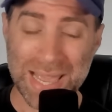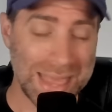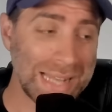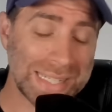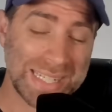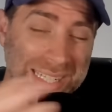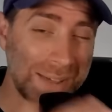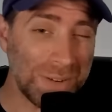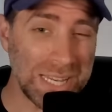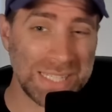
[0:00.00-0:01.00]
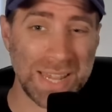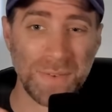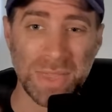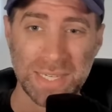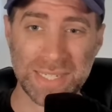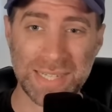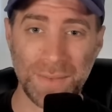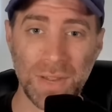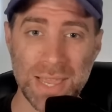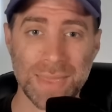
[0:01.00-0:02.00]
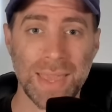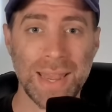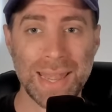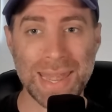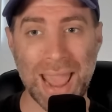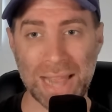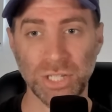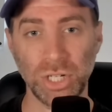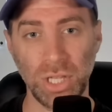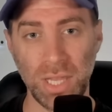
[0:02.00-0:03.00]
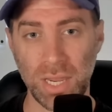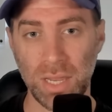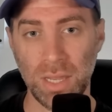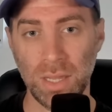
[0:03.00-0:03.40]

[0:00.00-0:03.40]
That's 77th and 70th nationally.